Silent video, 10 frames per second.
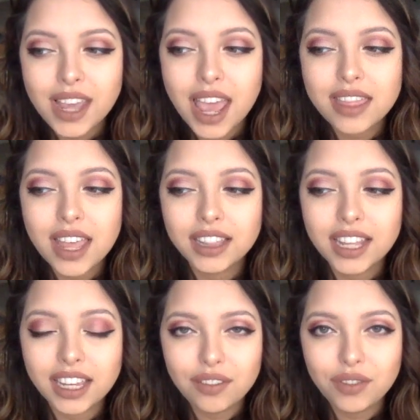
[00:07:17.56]
And then
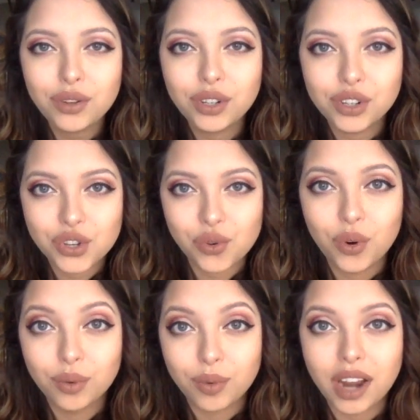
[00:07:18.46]
they give you your
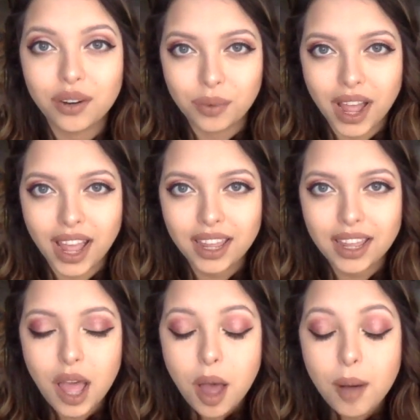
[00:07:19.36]
score right away.
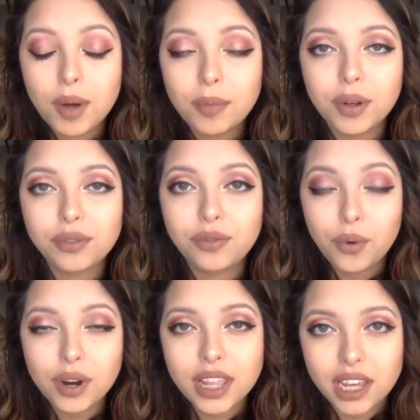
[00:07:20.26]
But
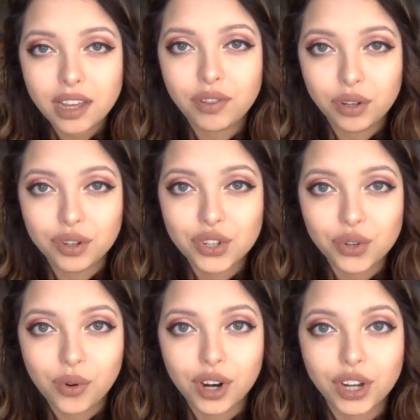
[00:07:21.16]
before they give you your
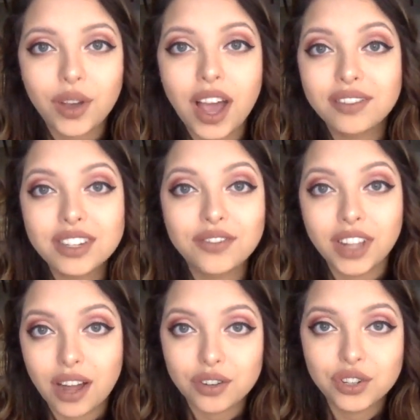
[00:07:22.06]
score, you have to
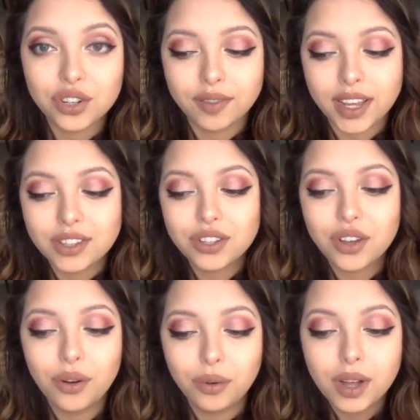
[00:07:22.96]
fill out a survey.
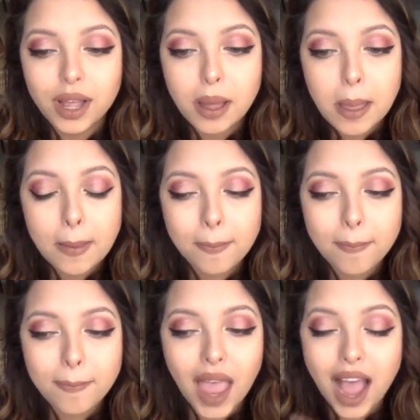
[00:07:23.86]
So
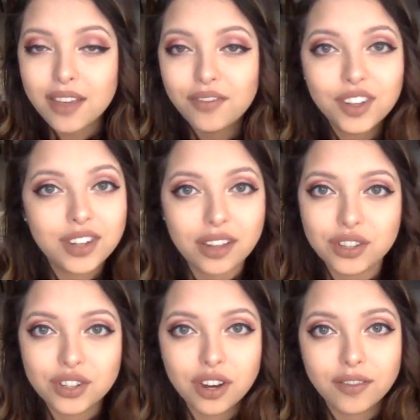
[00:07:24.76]
I filled out
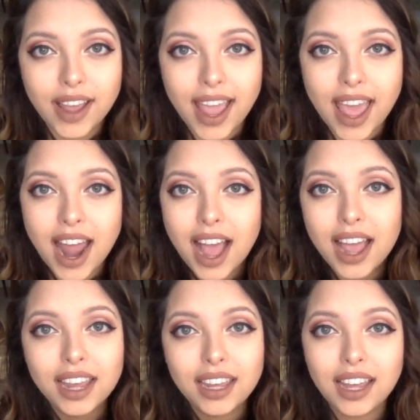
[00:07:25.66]
the survey and
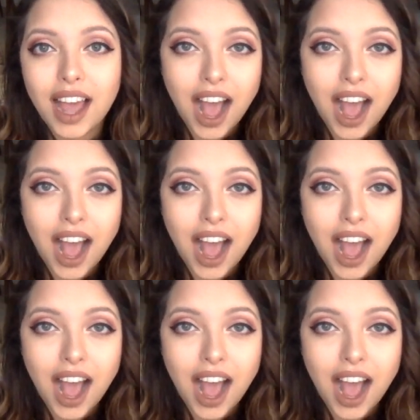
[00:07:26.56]
I